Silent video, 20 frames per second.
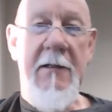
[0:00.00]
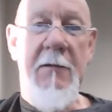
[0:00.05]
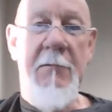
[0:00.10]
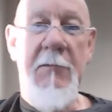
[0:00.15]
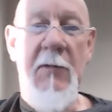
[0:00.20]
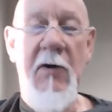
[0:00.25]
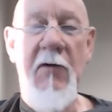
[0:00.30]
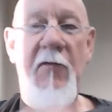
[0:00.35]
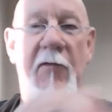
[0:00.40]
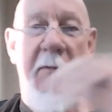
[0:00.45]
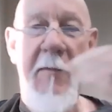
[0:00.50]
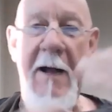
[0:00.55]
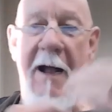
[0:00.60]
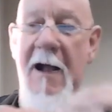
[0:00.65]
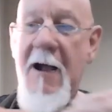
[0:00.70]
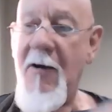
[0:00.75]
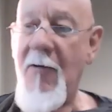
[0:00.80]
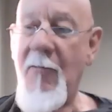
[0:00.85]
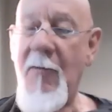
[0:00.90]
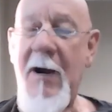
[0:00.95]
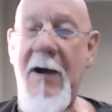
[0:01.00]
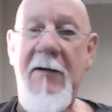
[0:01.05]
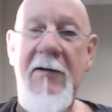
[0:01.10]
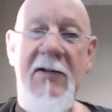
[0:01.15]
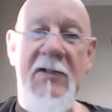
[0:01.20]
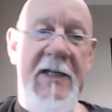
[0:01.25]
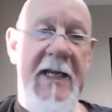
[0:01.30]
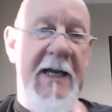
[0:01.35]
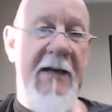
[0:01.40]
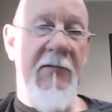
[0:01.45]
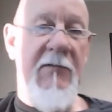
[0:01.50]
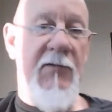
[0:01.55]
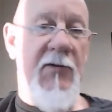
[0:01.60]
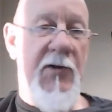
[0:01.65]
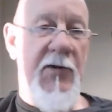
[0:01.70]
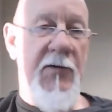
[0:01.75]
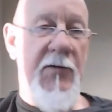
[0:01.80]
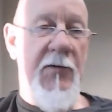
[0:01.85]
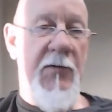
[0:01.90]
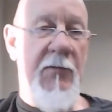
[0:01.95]
Move from high awareness down
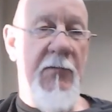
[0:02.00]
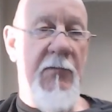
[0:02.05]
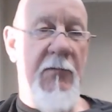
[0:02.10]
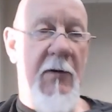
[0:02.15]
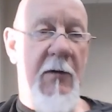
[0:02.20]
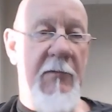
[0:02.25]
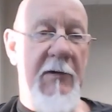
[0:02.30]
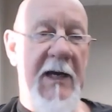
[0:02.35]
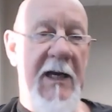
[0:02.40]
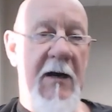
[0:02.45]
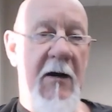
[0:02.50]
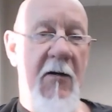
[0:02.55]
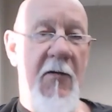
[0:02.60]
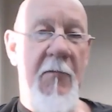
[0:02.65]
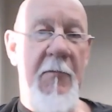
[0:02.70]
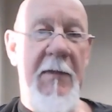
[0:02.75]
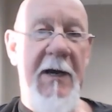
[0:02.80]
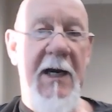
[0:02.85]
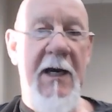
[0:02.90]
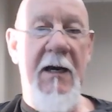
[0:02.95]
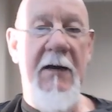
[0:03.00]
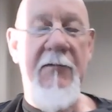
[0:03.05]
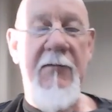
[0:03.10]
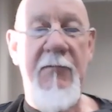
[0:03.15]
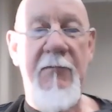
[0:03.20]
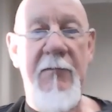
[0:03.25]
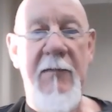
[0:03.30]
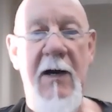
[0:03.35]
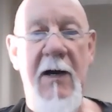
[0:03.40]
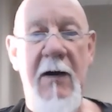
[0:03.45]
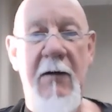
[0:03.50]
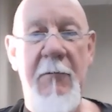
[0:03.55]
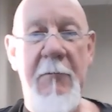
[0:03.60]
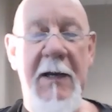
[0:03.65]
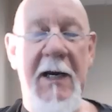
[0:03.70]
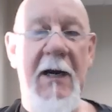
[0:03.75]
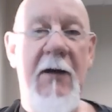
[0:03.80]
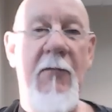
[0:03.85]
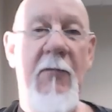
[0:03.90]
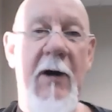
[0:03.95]
to what we call middle
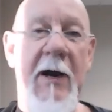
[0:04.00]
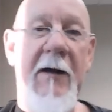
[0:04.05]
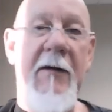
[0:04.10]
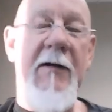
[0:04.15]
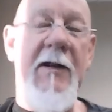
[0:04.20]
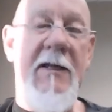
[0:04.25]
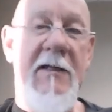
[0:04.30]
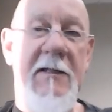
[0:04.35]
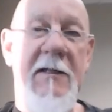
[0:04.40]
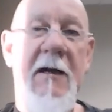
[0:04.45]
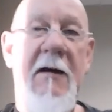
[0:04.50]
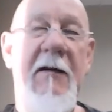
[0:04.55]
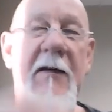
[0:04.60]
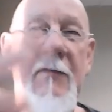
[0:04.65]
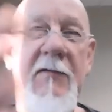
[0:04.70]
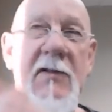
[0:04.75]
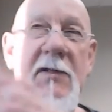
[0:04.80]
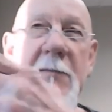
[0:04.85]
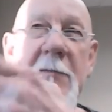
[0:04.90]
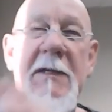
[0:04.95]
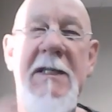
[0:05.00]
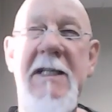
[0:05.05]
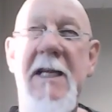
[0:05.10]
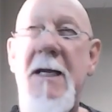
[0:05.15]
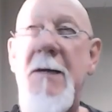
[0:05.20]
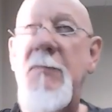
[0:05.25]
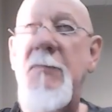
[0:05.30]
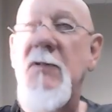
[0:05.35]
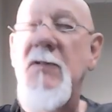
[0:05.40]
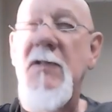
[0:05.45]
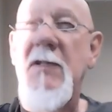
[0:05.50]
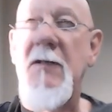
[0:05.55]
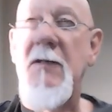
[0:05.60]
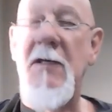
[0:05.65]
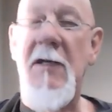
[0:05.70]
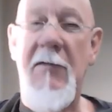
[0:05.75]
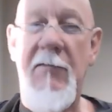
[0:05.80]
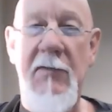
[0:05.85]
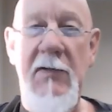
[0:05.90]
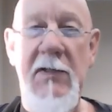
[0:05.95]
awareness. Now, I'll give you some examples of the
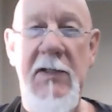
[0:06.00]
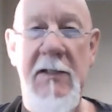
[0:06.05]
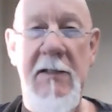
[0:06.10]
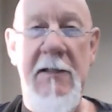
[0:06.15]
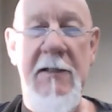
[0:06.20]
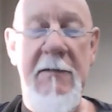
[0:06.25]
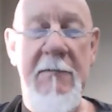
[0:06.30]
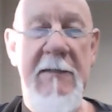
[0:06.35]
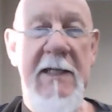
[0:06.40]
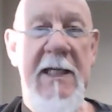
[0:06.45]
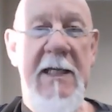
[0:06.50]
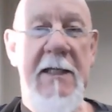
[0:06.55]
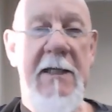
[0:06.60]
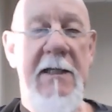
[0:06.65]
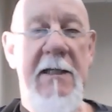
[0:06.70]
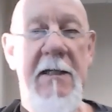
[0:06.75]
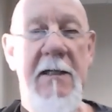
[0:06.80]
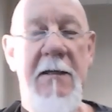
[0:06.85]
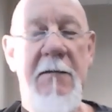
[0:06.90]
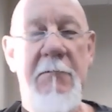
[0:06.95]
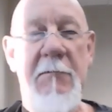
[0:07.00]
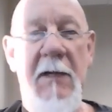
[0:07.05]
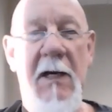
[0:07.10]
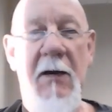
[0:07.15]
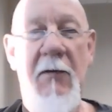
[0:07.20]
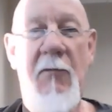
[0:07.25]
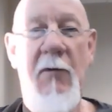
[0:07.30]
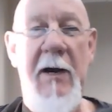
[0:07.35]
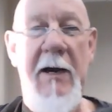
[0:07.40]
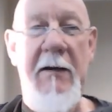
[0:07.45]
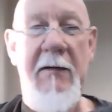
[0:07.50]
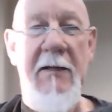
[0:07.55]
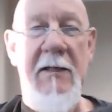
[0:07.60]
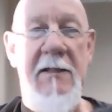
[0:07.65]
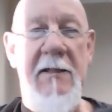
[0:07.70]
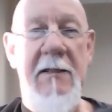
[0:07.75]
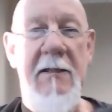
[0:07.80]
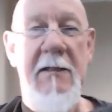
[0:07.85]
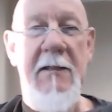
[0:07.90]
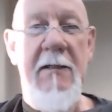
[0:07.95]
differences. Middle
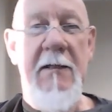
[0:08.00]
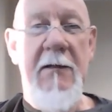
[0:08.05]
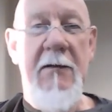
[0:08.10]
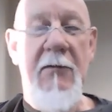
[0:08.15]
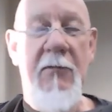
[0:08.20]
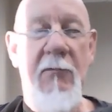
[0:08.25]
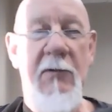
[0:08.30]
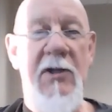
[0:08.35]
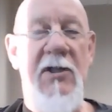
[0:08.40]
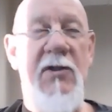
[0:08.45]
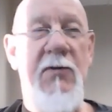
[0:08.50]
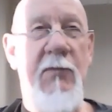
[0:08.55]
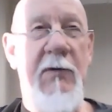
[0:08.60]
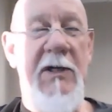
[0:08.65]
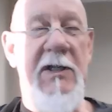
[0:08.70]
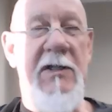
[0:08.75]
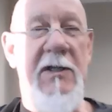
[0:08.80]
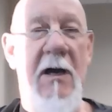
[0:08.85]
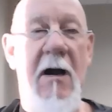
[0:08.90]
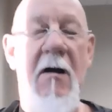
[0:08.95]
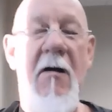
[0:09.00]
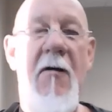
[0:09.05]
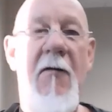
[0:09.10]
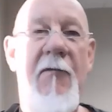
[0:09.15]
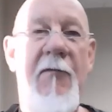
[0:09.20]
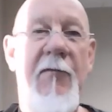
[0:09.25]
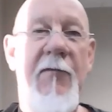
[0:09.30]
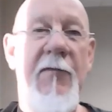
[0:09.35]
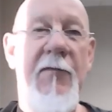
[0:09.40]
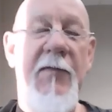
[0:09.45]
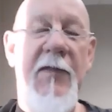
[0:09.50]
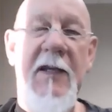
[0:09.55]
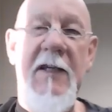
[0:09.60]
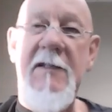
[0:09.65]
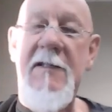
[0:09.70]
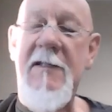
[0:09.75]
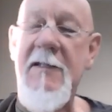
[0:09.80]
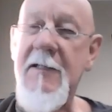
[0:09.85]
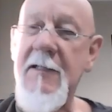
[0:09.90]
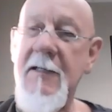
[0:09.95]
awareness. We switch off
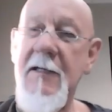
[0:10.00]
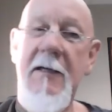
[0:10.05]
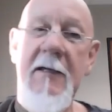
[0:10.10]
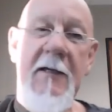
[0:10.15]
this